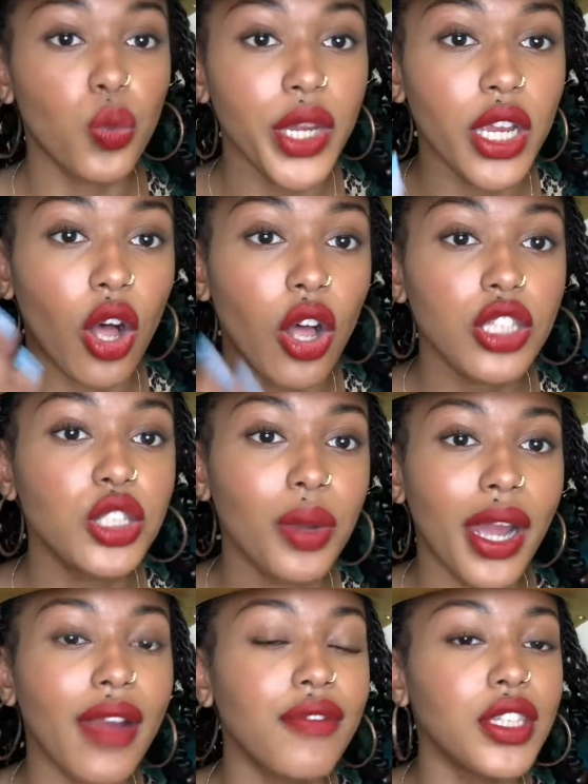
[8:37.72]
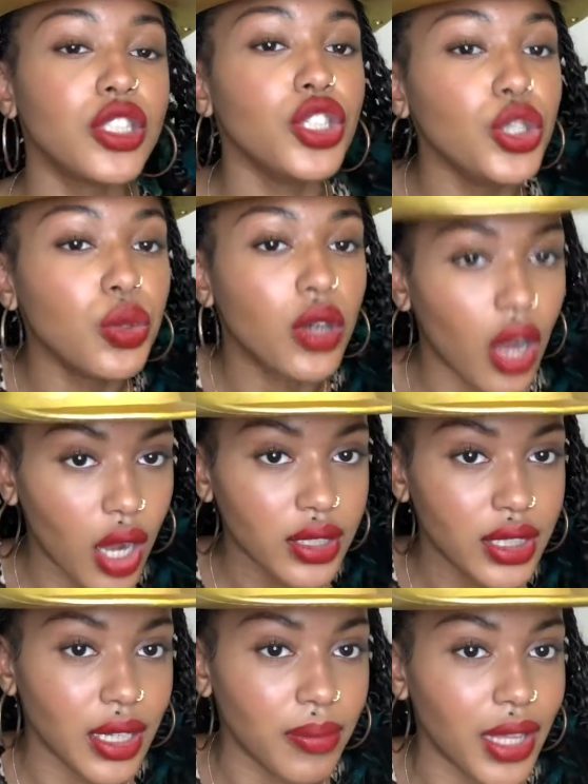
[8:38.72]
we also have this new
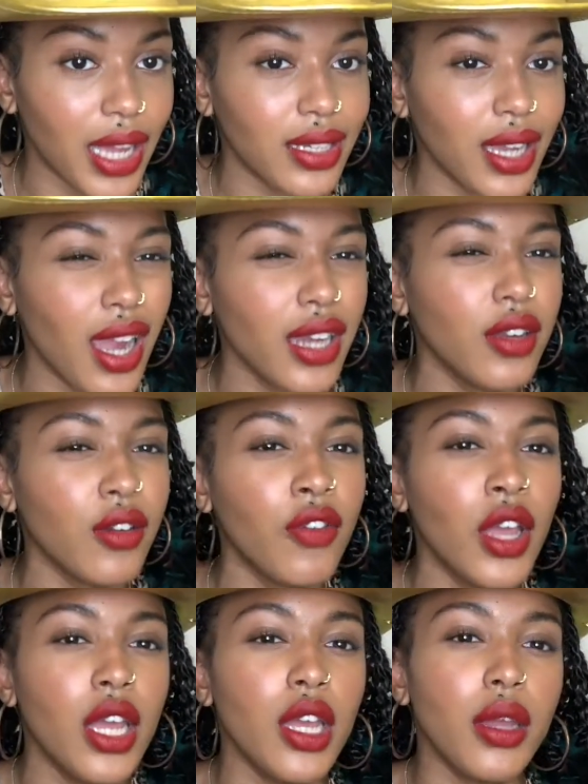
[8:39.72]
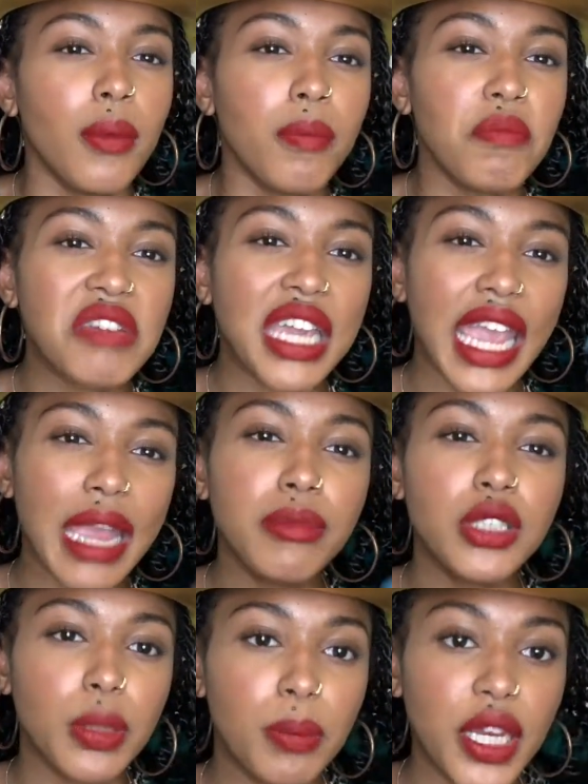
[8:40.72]
concept that kind of
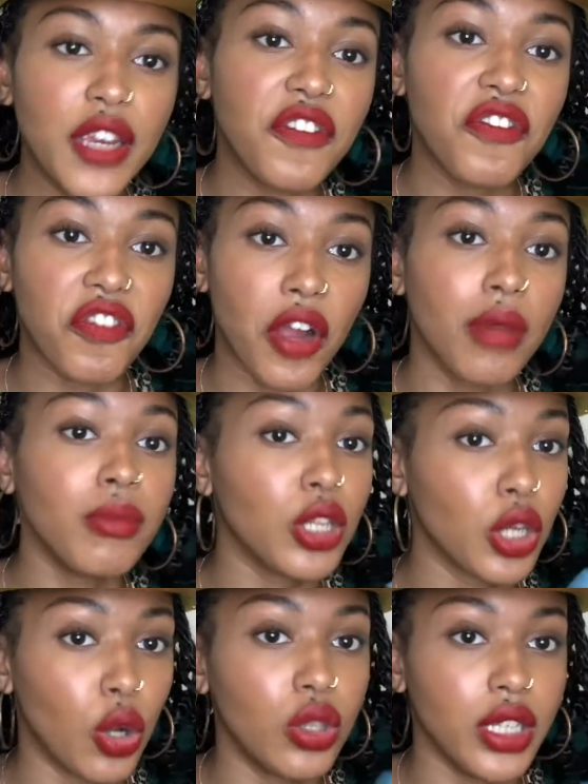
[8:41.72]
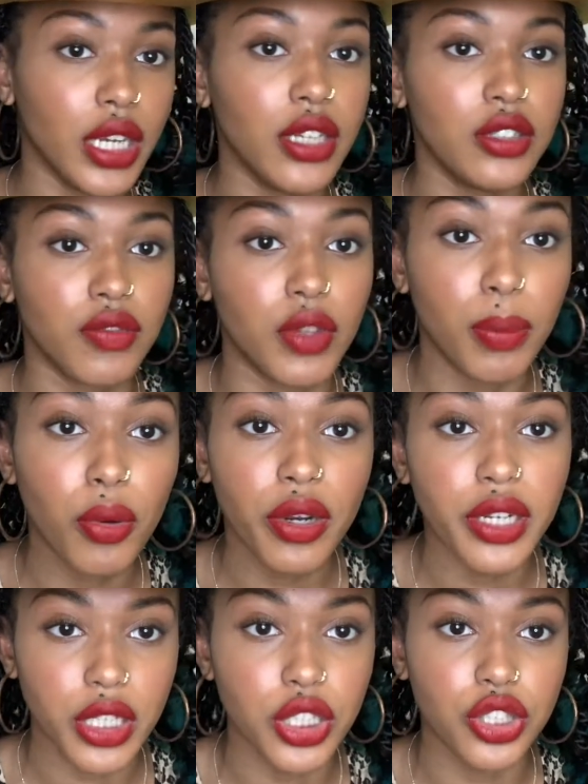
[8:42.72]
came to be from the golden age of the
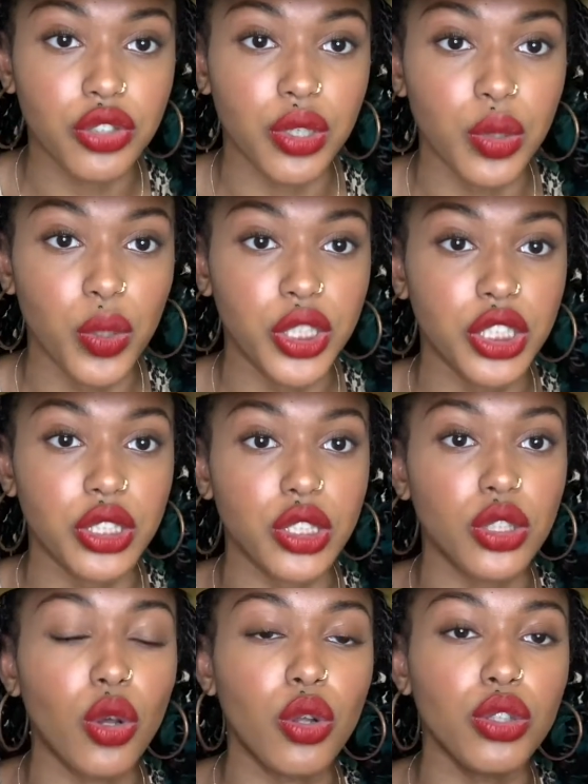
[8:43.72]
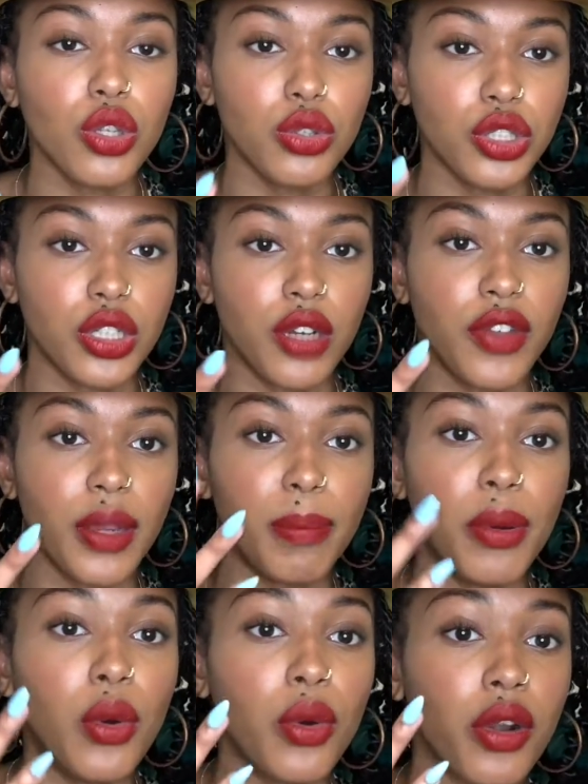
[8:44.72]
porn industry, which is this whole notion of a
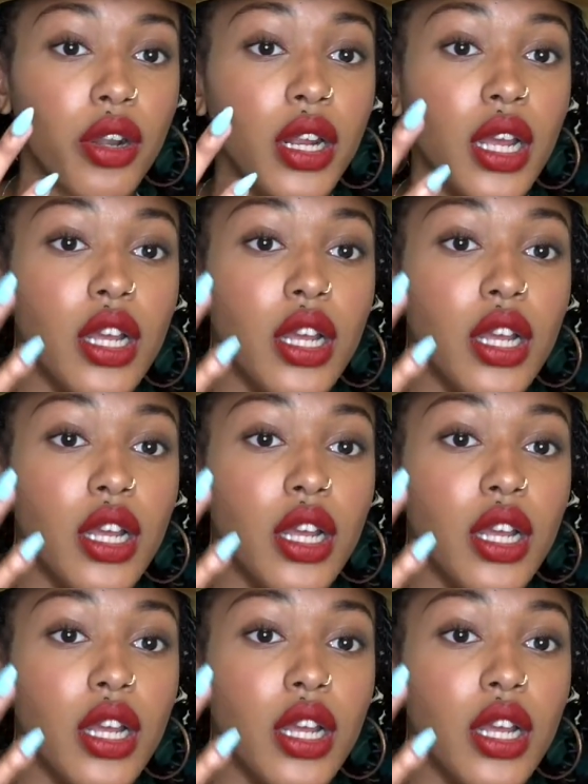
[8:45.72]
porn